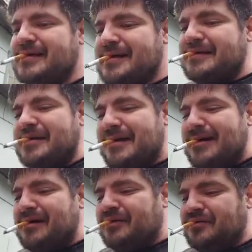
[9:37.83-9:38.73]
I mean,
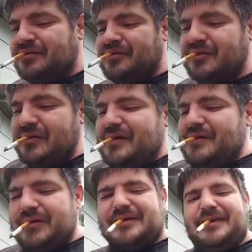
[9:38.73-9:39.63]
hell,
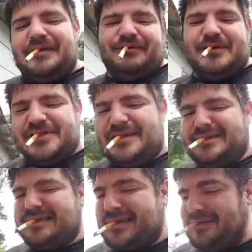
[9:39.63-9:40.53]
with the he for
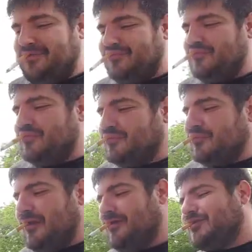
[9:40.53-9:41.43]
she thing,
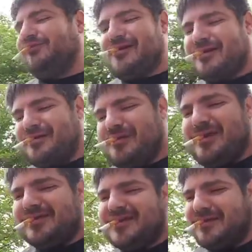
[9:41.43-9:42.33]
it was fucking
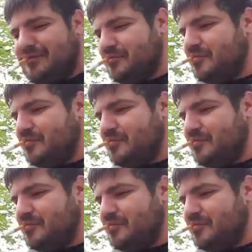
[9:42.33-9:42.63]
amazing.